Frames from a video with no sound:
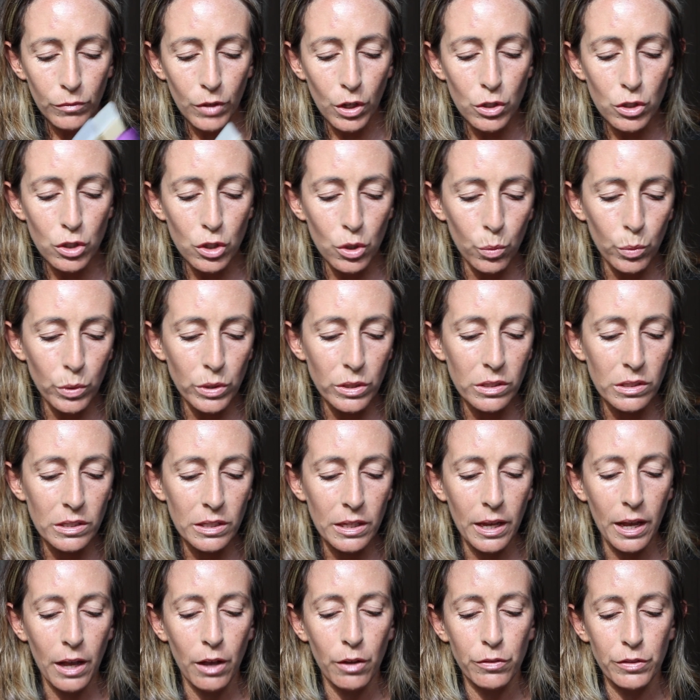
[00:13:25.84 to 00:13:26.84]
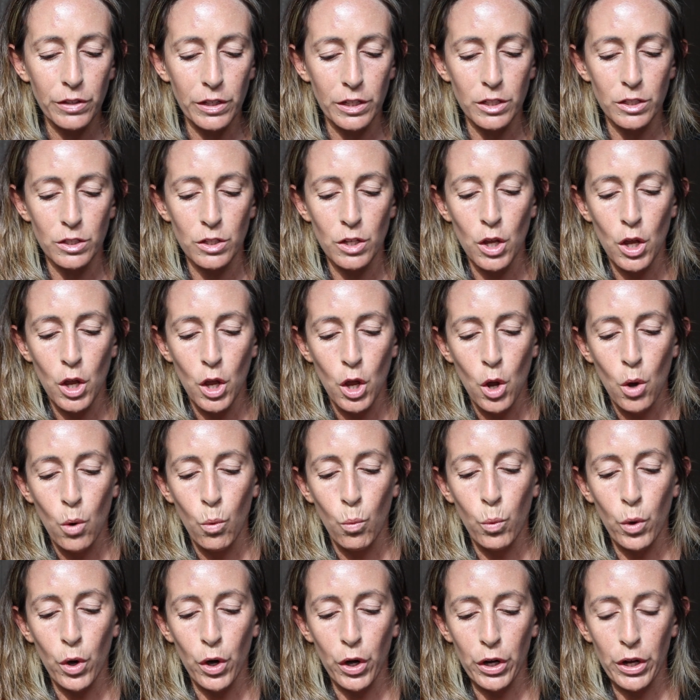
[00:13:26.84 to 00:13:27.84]
So we'll see how these
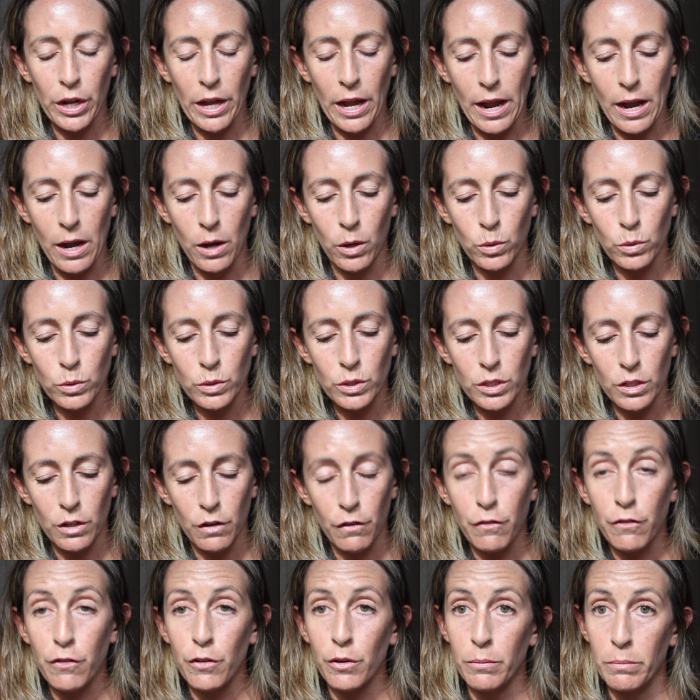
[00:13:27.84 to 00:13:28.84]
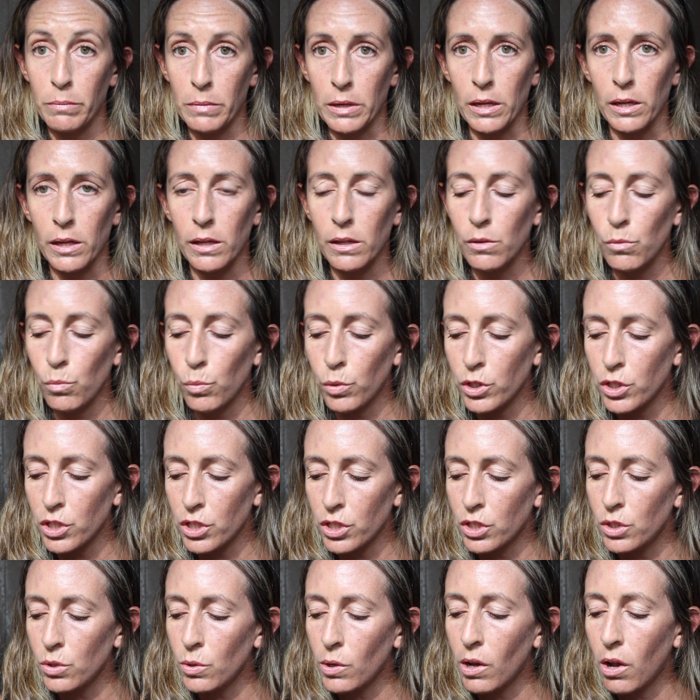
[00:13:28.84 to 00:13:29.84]
work out for me. We're
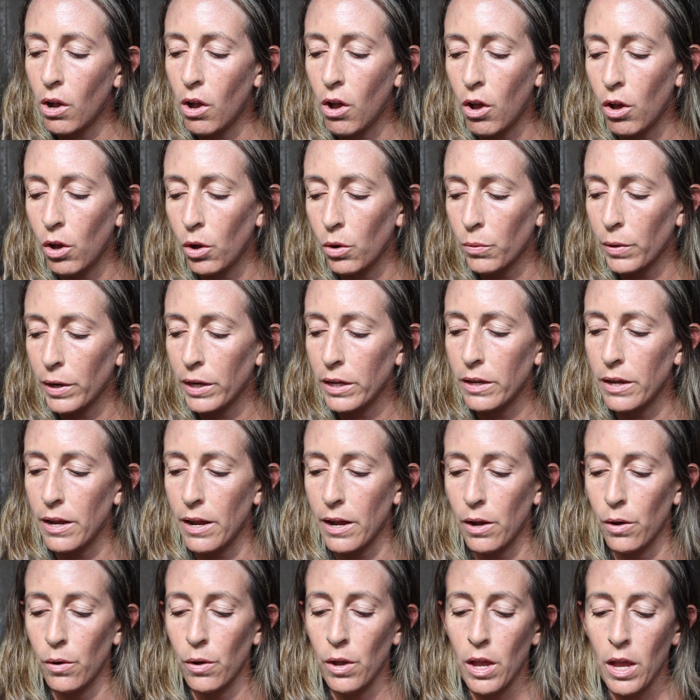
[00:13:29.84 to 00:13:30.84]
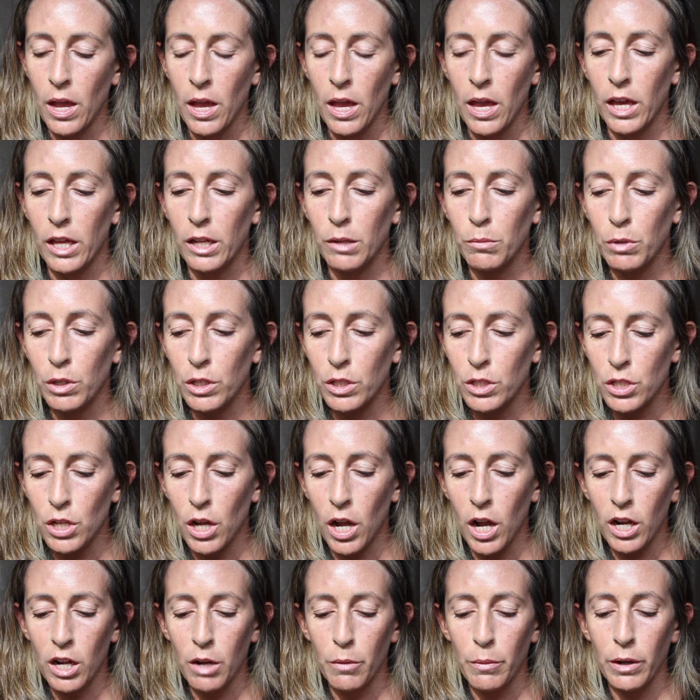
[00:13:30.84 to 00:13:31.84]
just doing a haul right now, and I'm going to
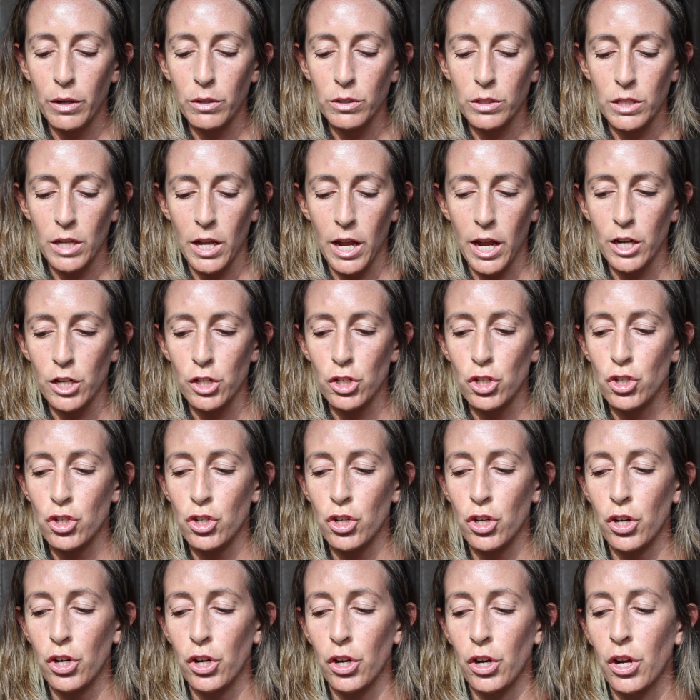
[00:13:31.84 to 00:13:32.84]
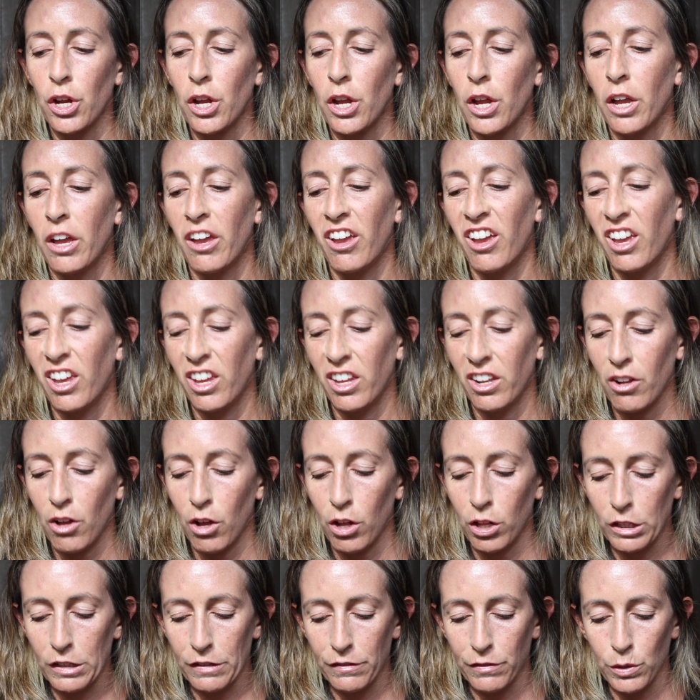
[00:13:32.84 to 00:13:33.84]
talk about texture and
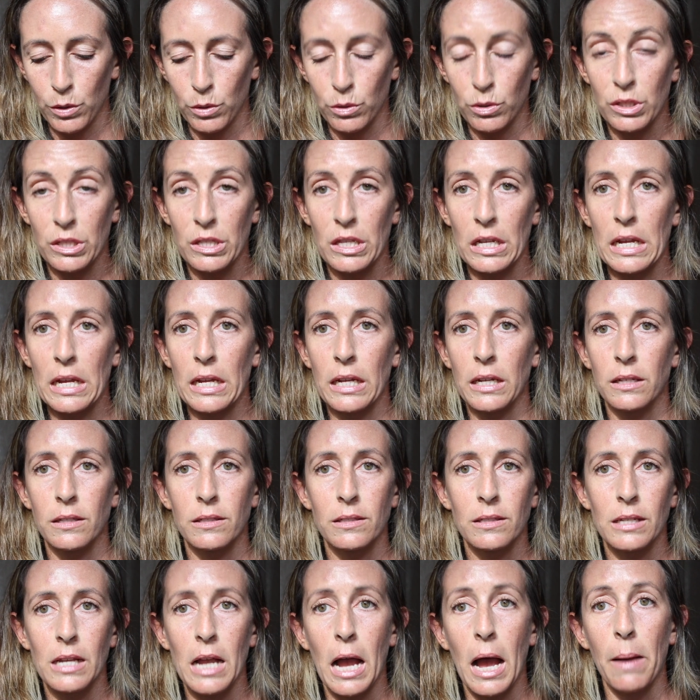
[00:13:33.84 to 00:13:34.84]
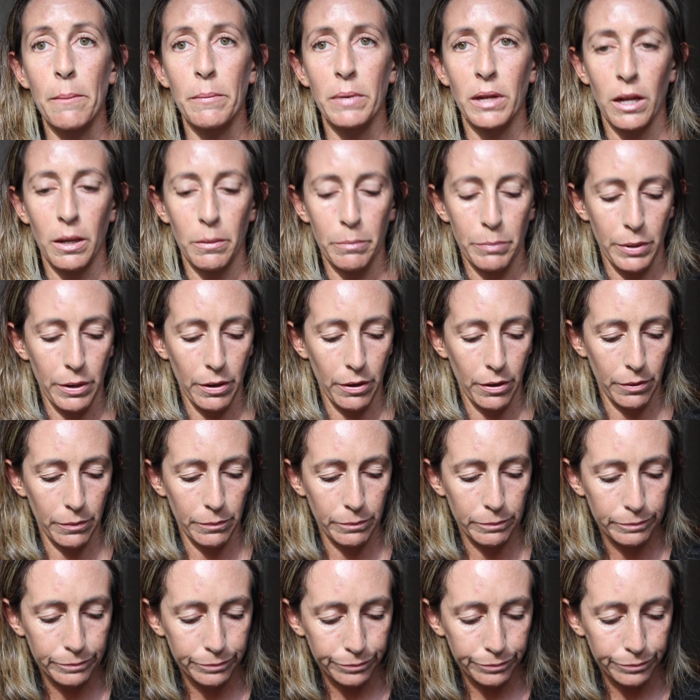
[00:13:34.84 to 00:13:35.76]
all of those things coming up here.